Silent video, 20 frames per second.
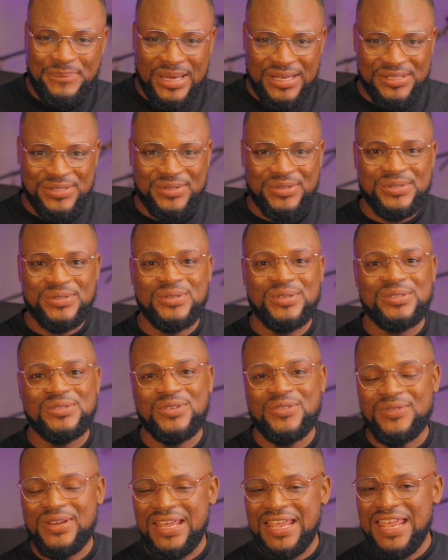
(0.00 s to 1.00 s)
best results
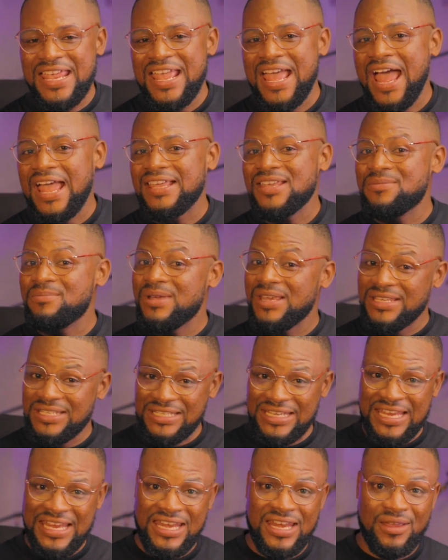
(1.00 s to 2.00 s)
of the AI
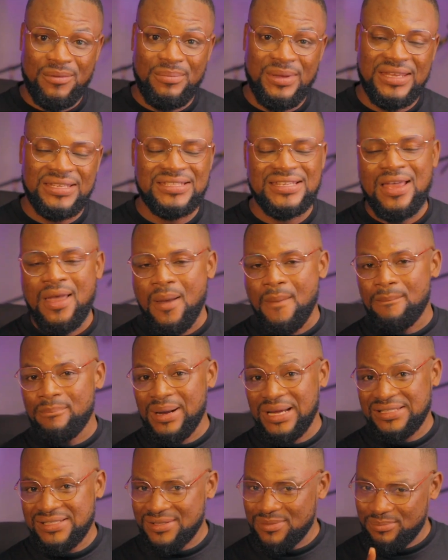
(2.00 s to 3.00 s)
image in a bit.
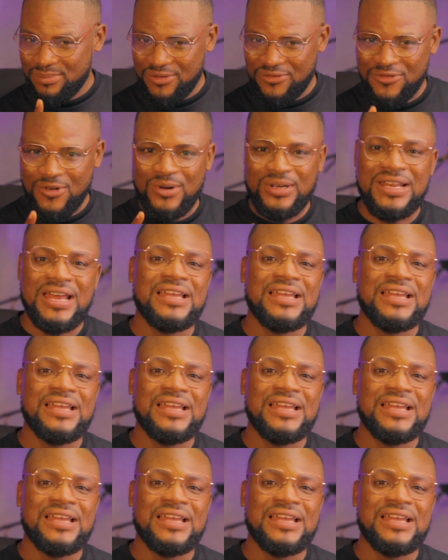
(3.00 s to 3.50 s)
But before